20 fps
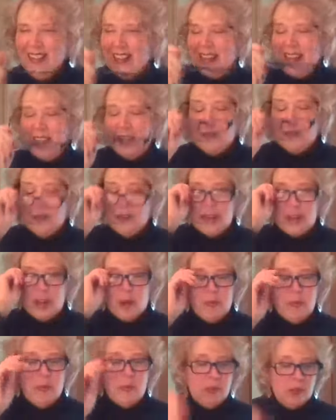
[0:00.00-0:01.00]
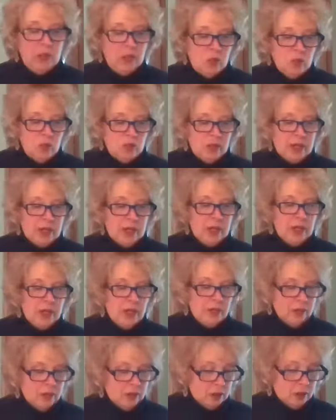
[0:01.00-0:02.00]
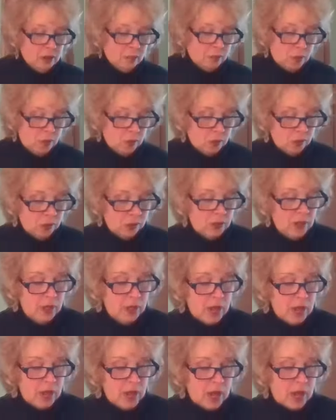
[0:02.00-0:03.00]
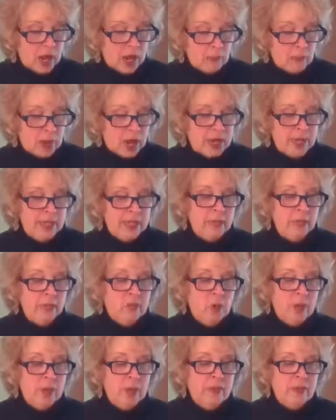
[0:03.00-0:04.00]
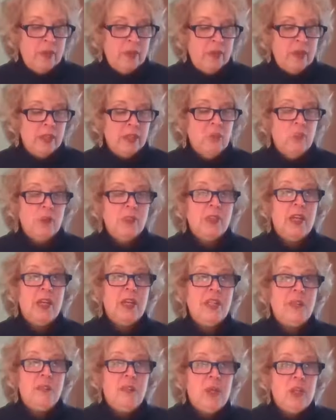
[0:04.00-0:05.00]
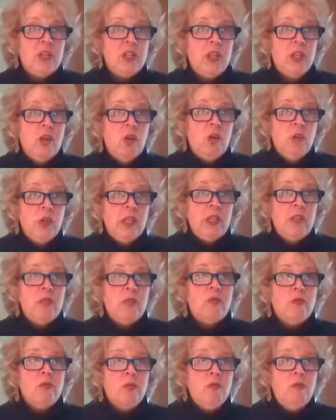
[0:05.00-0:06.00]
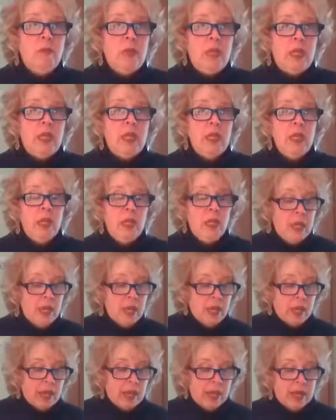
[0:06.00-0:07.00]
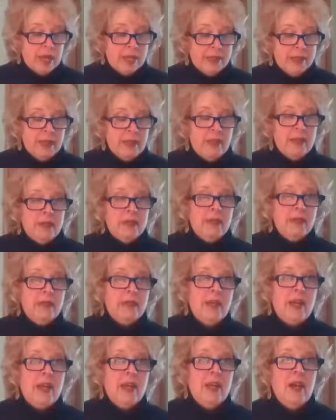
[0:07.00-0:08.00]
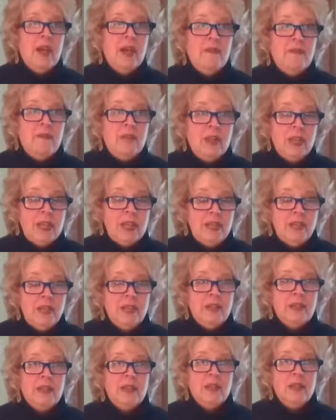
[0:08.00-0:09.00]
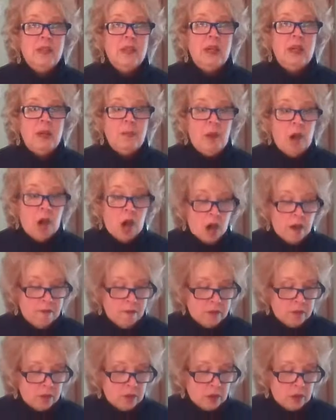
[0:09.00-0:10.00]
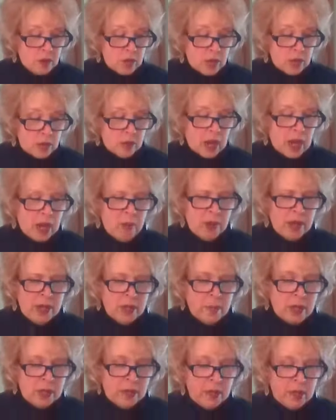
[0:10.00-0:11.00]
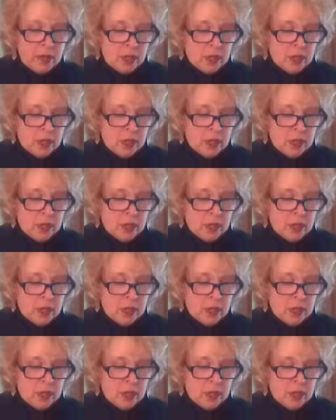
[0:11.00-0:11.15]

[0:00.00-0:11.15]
it's funny how people don't read your post. Um, I did put it that this was a special only through me. And I said this is not a, a Valentus um, offer. I wanted to make that